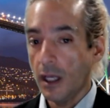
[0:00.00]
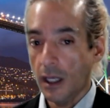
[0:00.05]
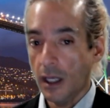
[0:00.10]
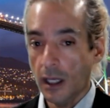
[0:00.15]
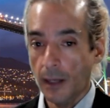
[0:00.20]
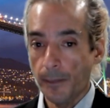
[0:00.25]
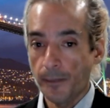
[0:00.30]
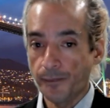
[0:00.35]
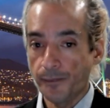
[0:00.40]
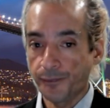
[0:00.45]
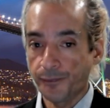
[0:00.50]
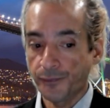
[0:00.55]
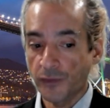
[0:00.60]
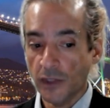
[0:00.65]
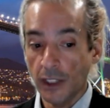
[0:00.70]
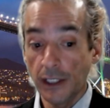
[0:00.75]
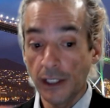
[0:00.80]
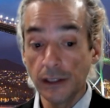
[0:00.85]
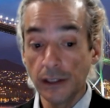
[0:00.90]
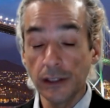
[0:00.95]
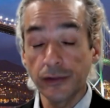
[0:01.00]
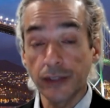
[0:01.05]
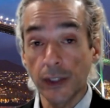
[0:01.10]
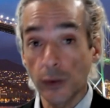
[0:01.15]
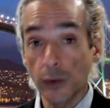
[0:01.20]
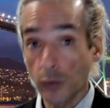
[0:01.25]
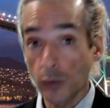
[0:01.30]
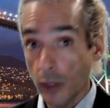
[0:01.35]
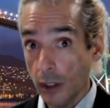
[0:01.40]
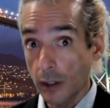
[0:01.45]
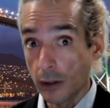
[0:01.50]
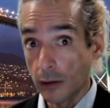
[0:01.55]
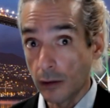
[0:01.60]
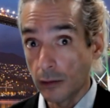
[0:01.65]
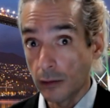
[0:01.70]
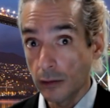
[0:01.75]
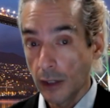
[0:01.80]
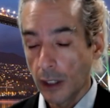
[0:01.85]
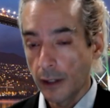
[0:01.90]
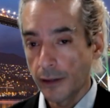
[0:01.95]
Um, in the
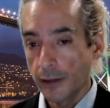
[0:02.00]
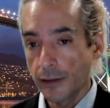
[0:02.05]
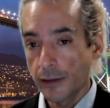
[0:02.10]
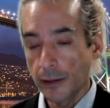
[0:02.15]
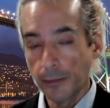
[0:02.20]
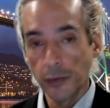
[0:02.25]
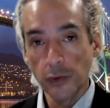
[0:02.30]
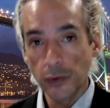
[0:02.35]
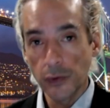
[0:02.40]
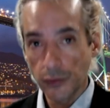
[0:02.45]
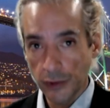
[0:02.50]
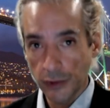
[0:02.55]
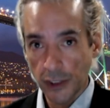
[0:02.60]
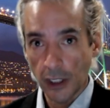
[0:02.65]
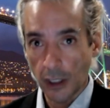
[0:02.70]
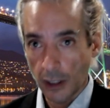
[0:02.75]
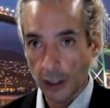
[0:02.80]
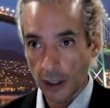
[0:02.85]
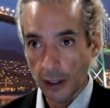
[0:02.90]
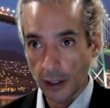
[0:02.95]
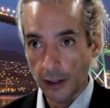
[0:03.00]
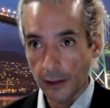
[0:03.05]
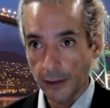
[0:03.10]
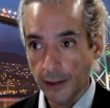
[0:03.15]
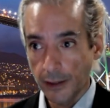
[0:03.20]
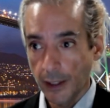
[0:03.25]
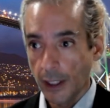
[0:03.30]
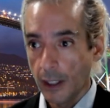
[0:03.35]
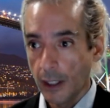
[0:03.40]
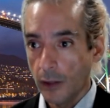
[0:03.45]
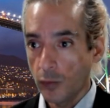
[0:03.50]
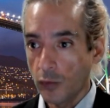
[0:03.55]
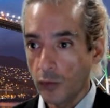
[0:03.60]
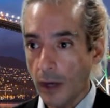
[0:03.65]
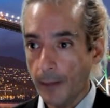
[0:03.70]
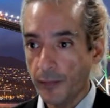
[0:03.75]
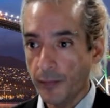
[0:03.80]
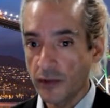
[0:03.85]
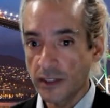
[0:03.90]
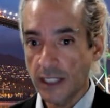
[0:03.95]
tarot, the moon card
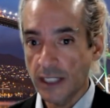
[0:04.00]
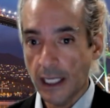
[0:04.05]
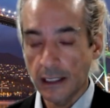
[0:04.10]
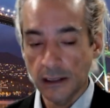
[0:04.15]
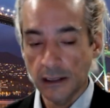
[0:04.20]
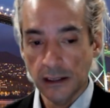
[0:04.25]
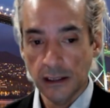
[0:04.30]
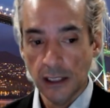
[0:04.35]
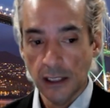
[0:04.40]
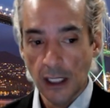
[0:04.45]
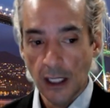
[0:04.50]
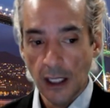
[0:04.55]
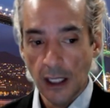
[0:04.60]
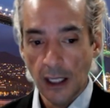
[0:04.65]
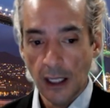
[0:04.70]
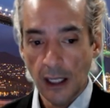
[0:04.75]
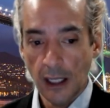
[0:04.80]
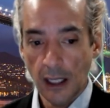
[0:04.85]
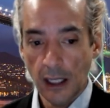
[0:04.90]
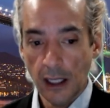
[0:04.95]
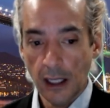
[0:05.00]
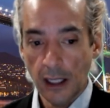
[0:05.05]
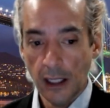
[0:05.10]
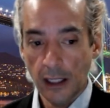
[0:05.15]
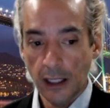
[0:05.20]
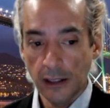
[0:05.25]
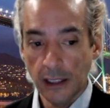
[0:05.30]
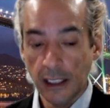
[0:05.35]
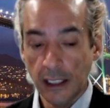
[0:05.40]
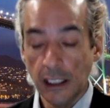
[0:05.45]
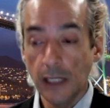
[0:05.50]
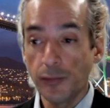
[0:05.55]
represents uh, the